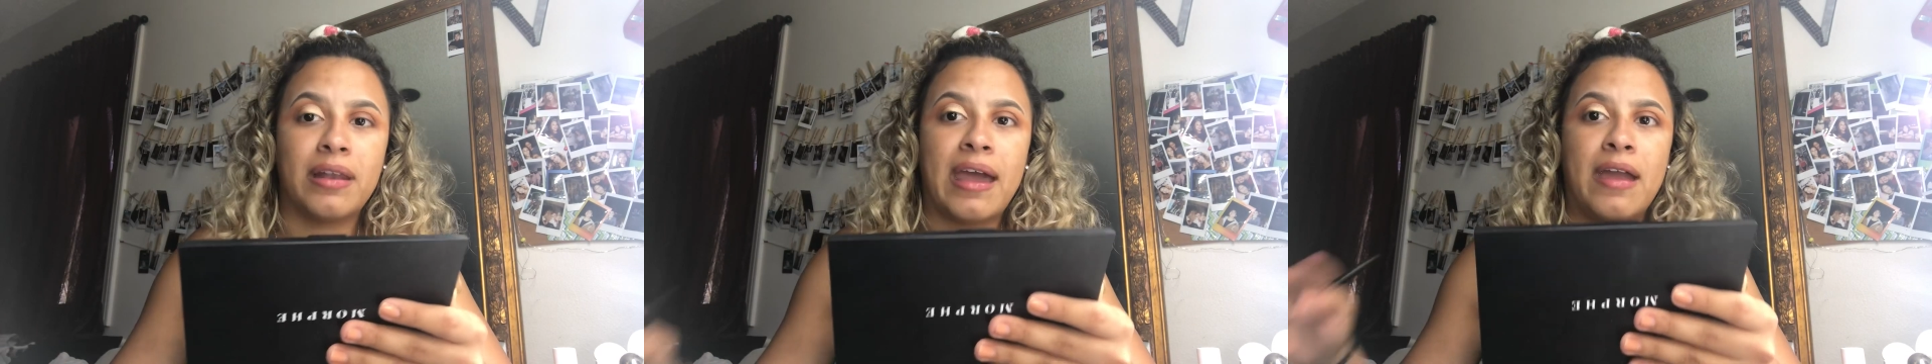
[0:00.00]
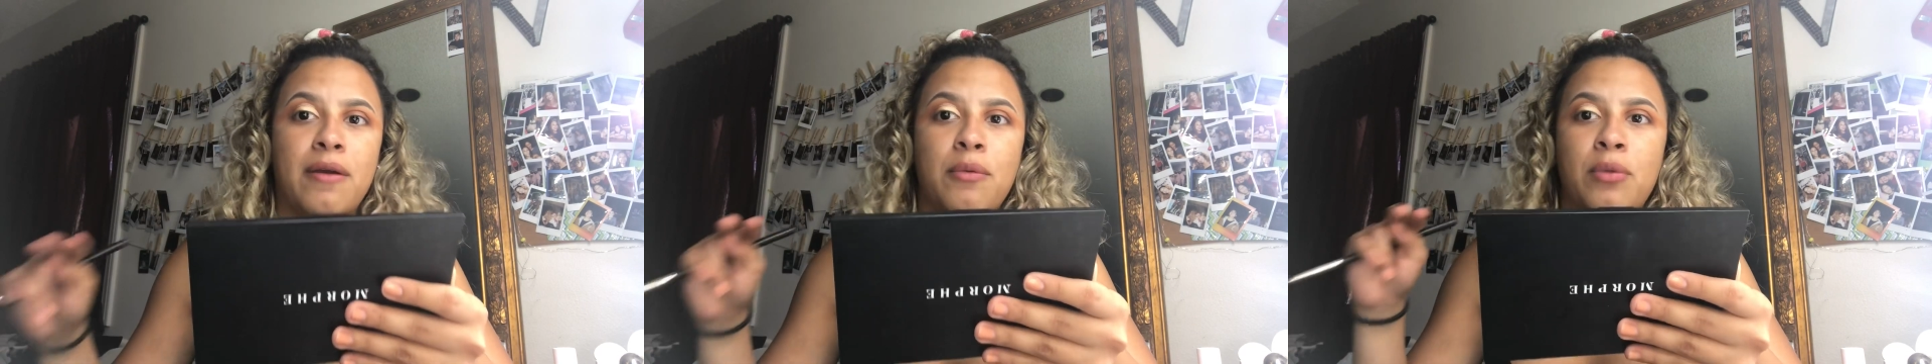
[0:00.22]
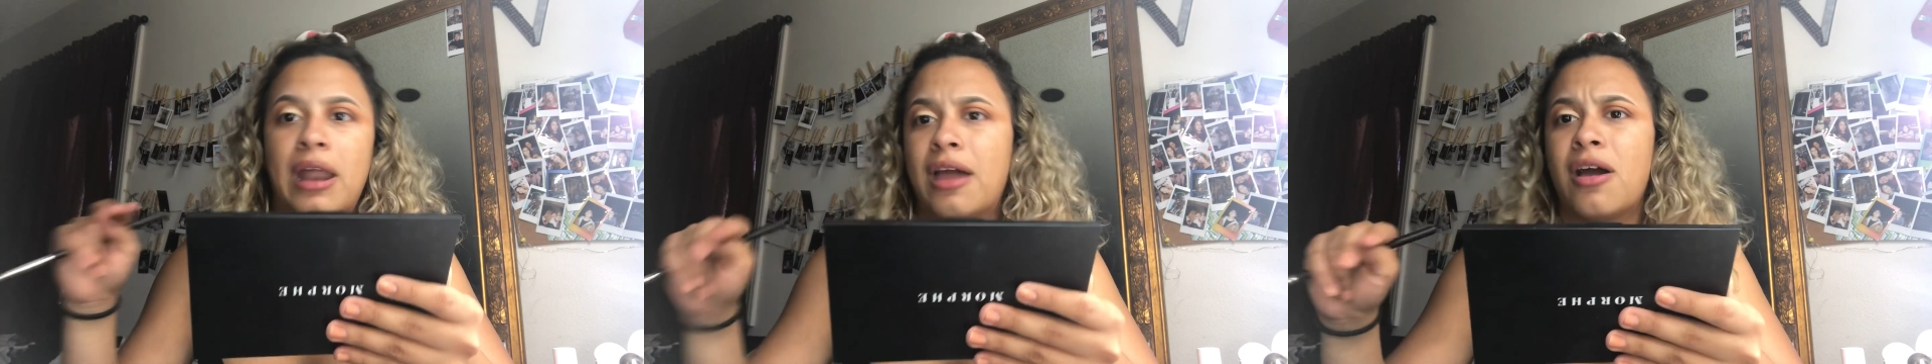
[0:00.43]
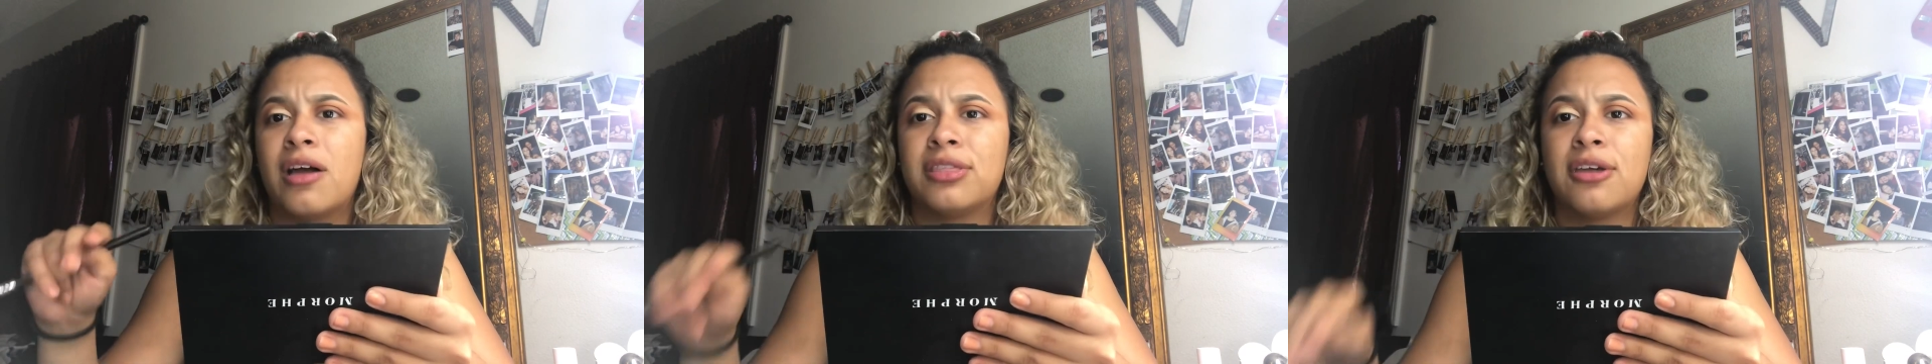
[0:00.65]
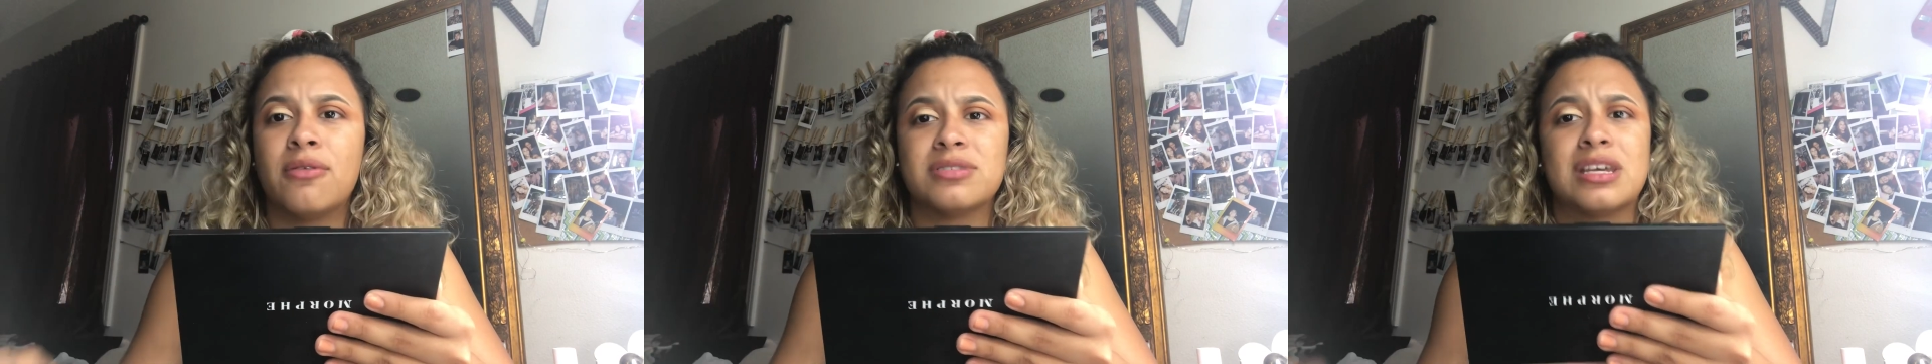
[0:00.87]
Like, when I got
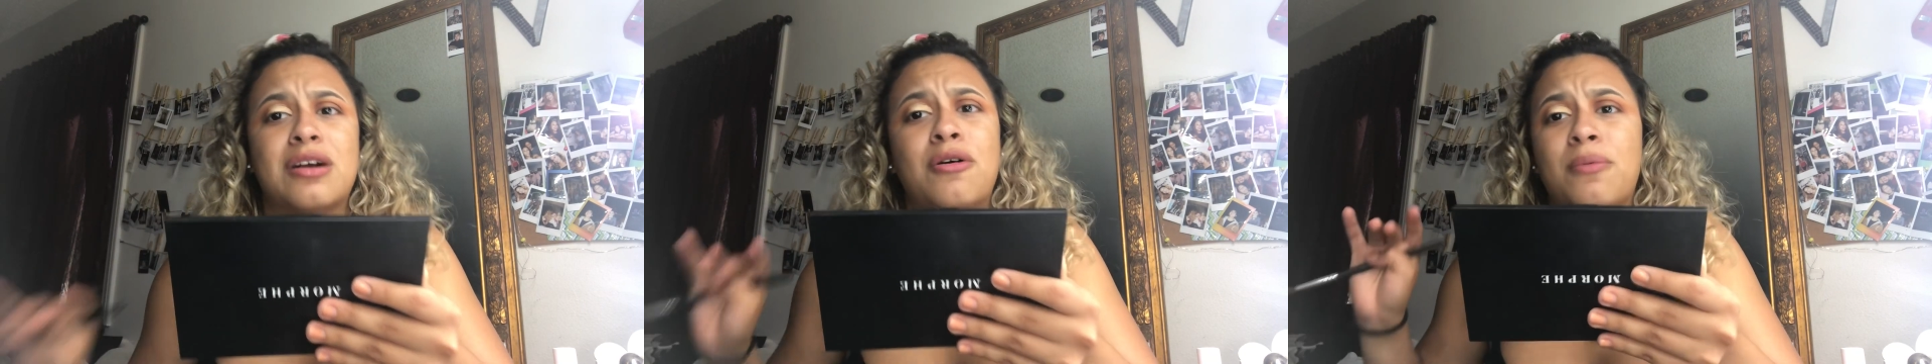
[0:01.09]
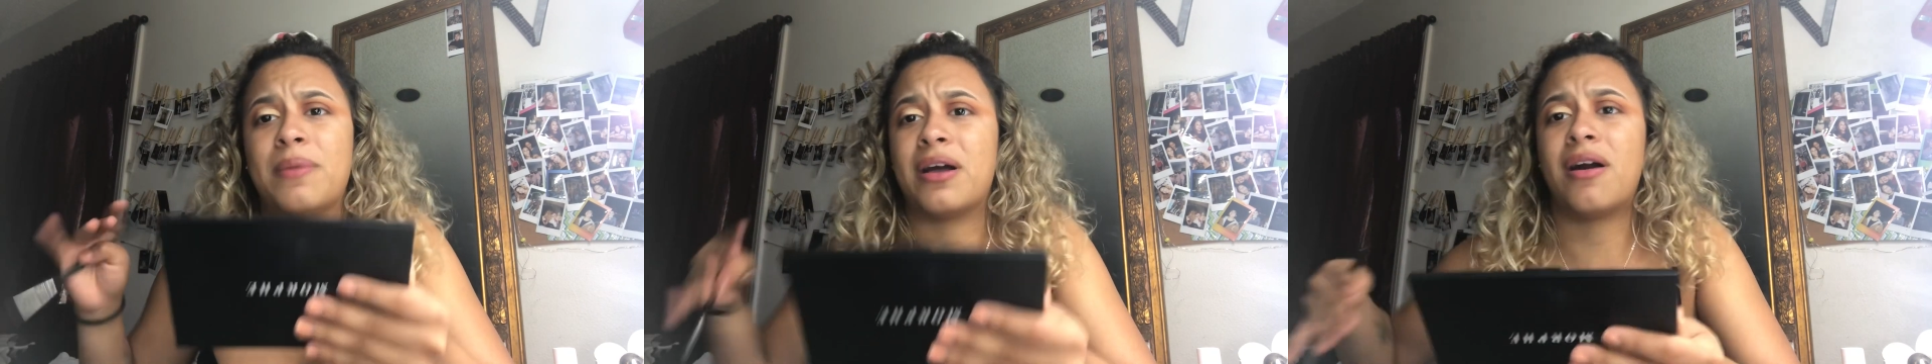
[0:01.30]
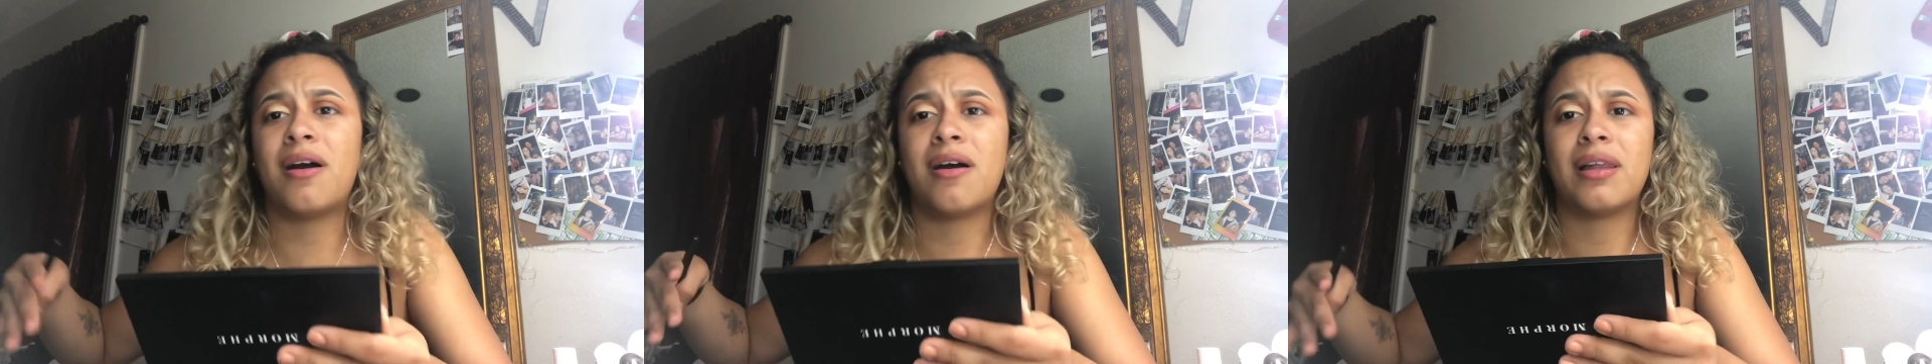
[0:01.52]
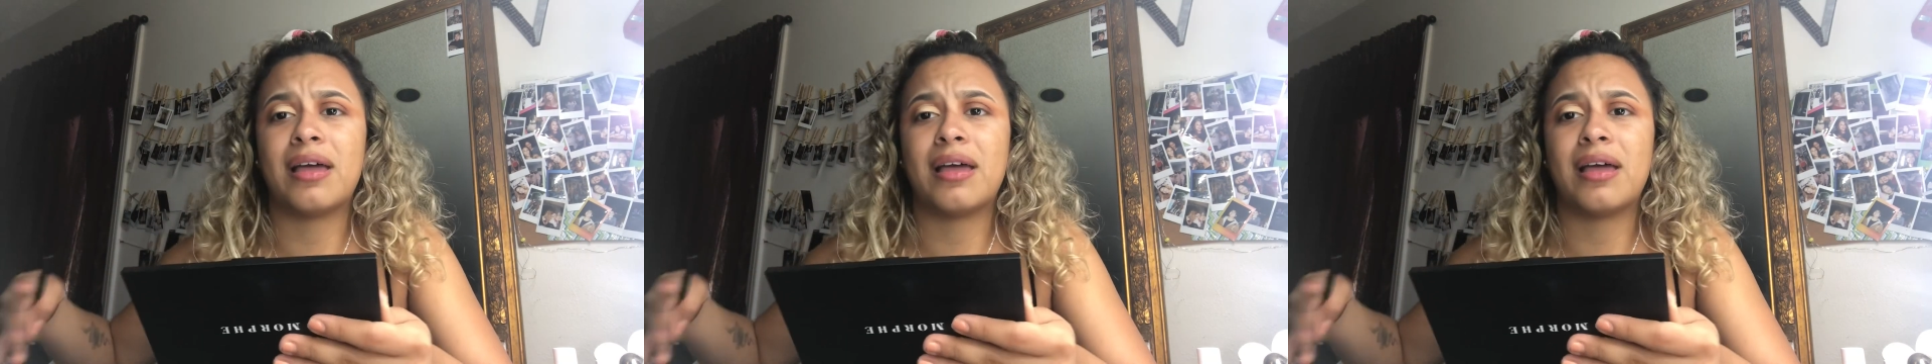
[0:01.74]
there, I was like, oh my god,